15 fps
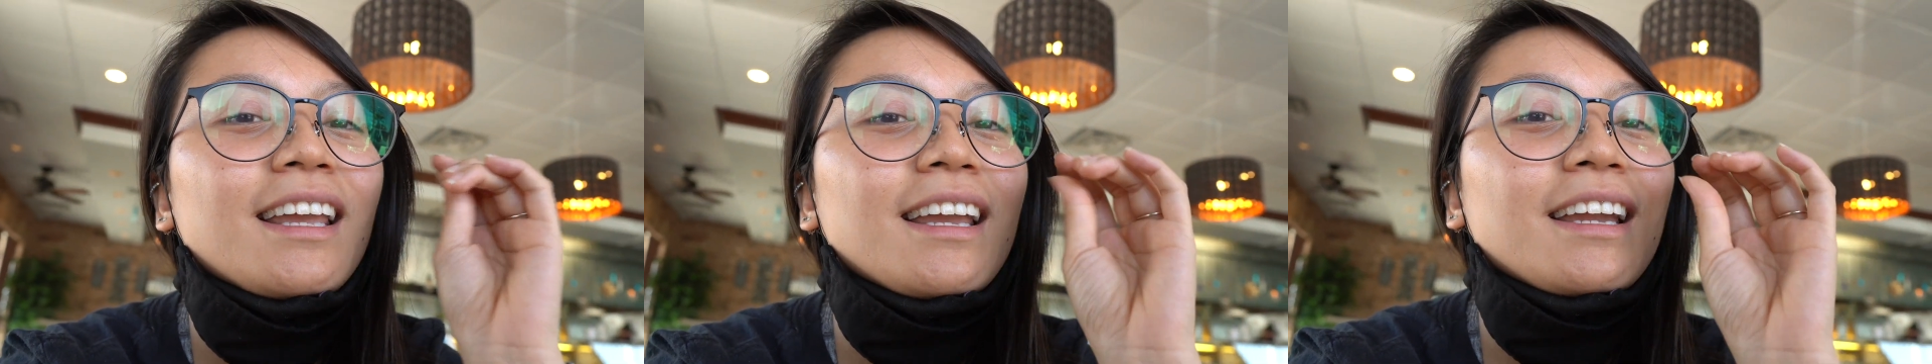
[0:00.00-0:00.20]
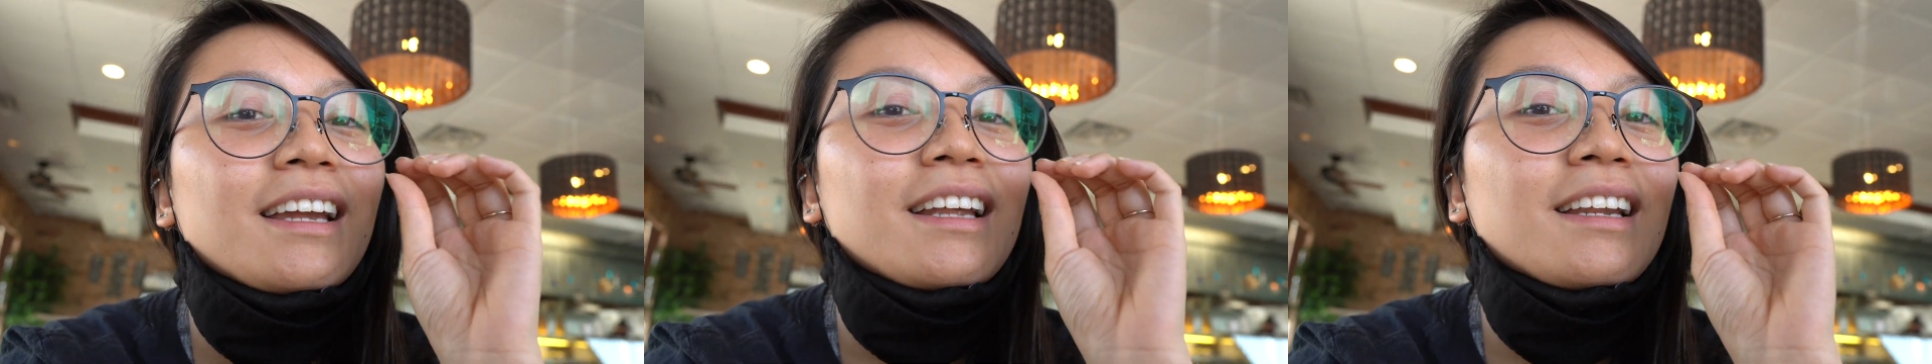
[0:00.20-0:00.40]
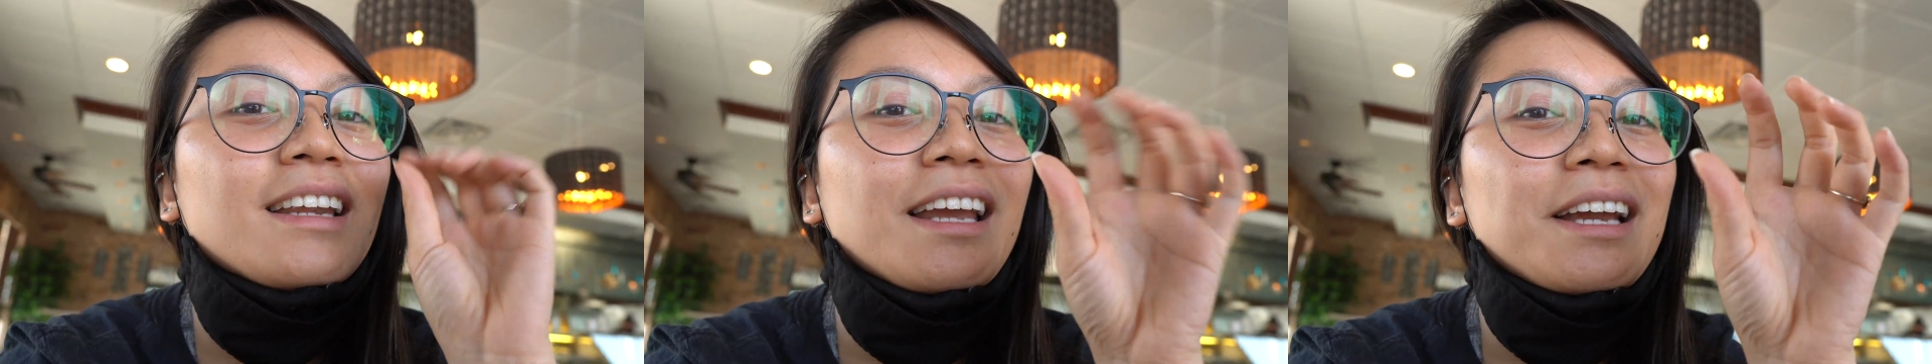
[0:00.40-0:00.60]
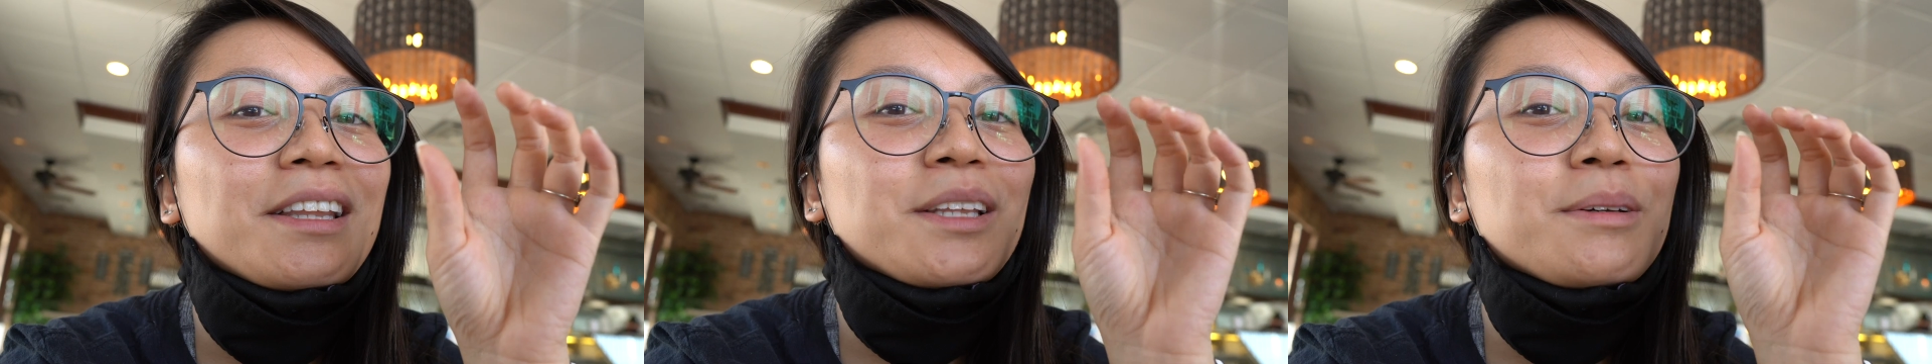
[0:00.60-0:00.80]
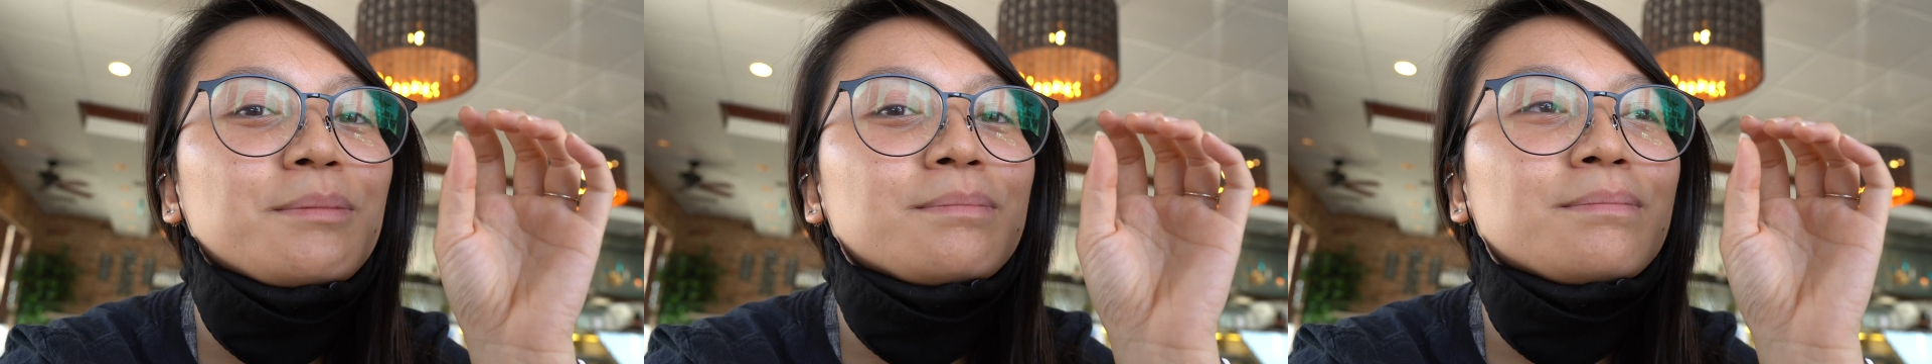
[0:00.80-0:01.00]
and hand
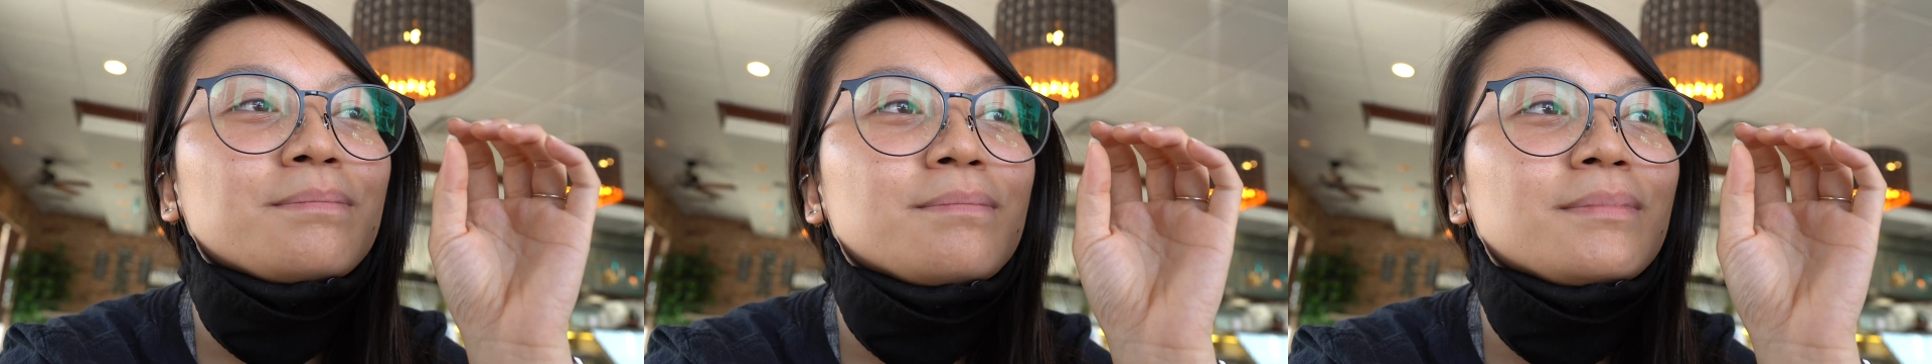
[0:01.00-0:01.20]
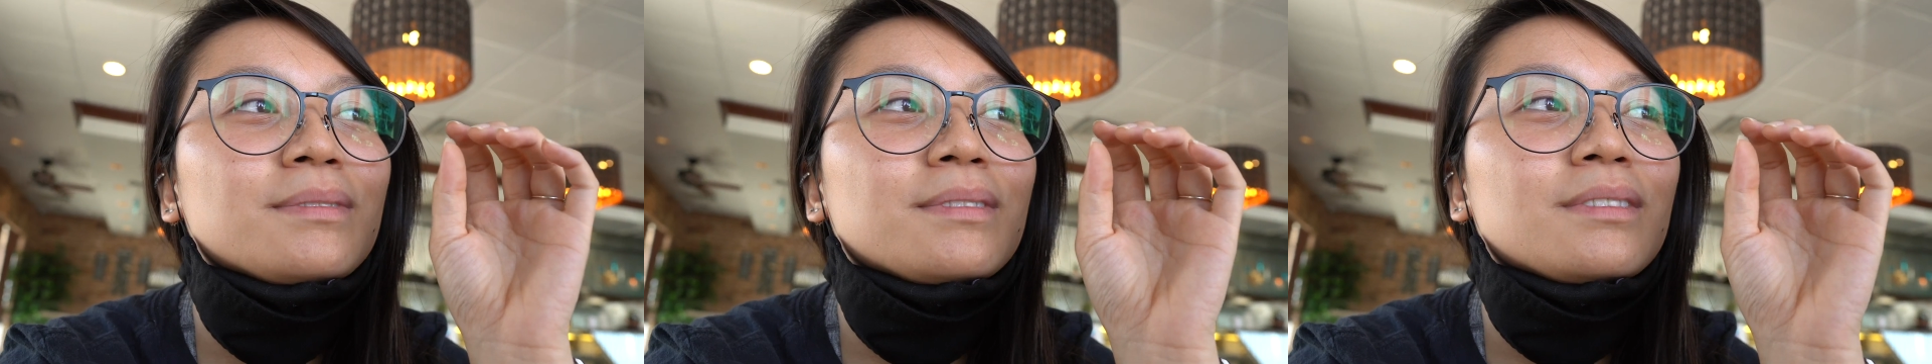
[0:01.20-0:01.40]
them,